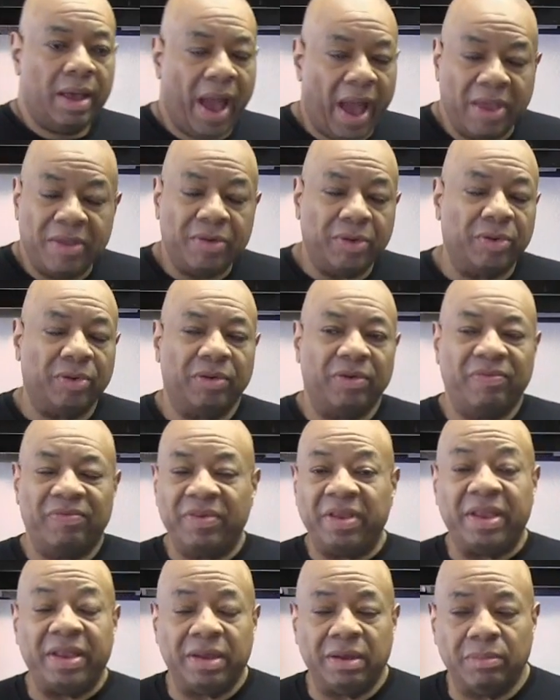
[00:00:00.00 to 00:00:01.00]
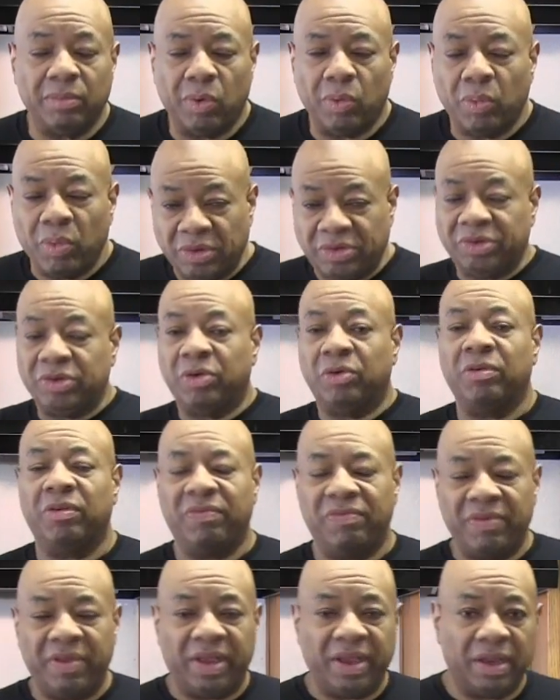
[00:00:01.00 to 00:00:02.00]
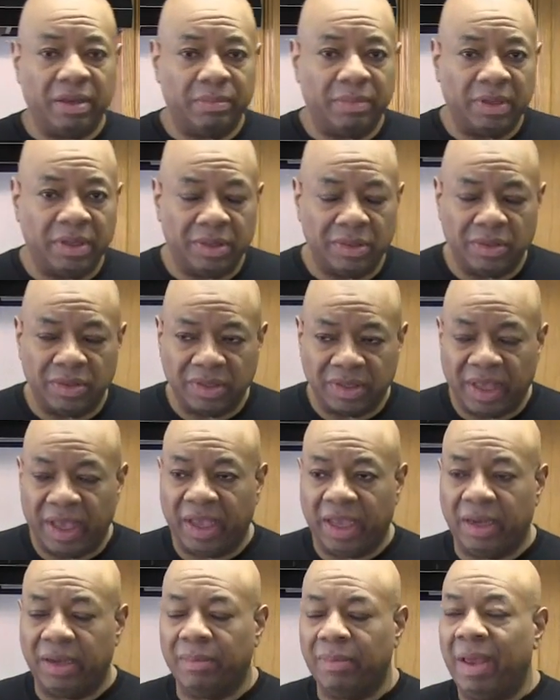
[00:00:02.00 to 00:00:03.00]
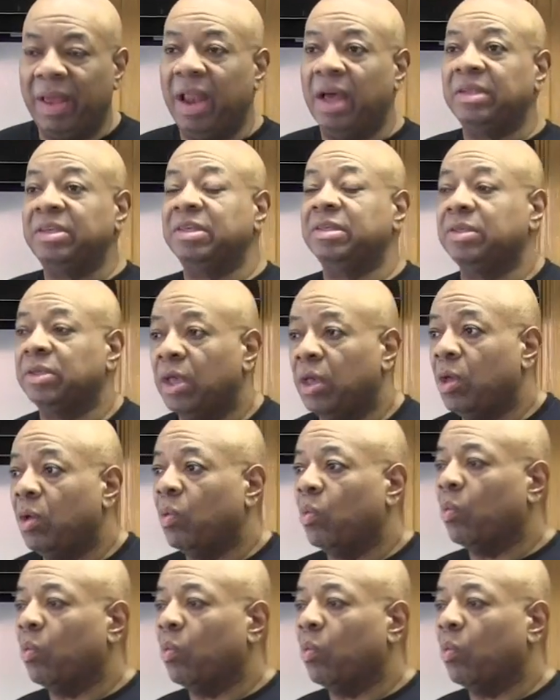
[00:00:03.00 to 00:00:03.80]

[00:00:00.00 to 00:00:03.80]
how you're going to feed them or what you're going to feed them, and you're thinking, man, I just